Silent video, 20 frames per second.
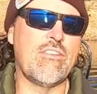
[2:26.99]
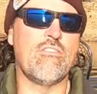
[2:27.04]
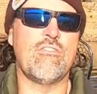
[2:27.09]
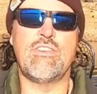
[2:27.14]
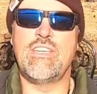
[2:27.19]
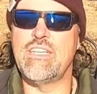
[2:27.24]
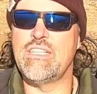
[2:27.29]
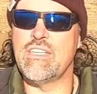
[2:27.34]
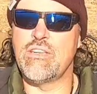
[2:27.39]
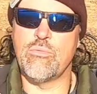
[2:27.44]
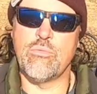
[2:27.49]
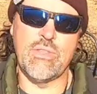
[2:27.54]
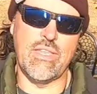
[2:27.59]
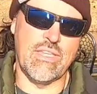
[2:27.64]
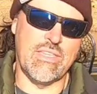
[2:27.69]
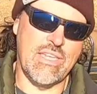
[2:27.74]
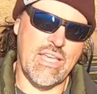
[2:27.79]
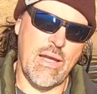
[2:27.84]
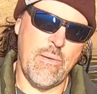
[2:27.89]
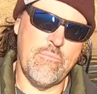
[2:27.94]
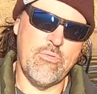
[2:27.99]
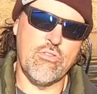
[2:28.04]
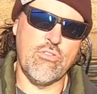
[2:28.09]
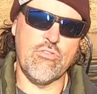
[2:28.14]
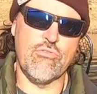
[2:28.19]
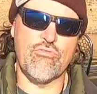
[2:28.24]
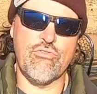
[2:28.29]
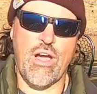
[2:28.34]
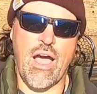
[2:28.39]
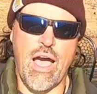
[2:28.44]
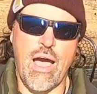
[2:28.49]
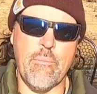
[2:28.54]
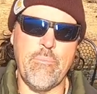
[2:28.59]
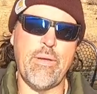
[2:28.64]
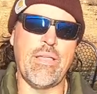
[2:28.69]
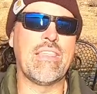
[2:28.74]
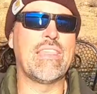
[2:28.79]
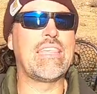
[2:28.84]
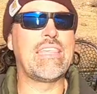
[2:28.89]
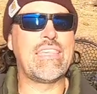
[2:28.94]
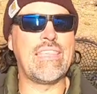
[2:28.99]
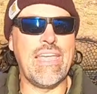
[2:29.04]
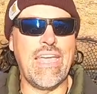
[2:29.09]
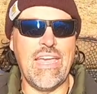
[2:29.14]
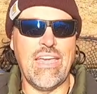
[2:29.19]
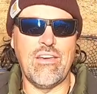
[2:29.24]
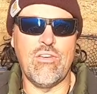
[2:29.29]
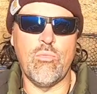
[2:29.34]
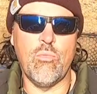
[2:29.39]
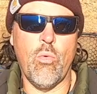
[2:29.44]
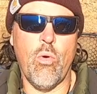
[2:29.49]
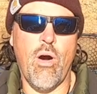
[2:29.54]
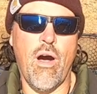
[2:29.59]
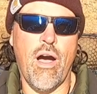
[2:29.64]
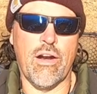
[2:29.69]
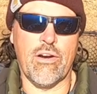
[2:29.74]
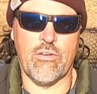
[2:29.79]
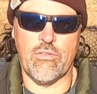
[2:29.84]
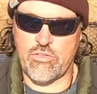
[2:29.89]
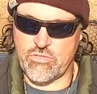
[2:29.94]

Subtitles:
you're dealing with a temperature drop and stained water.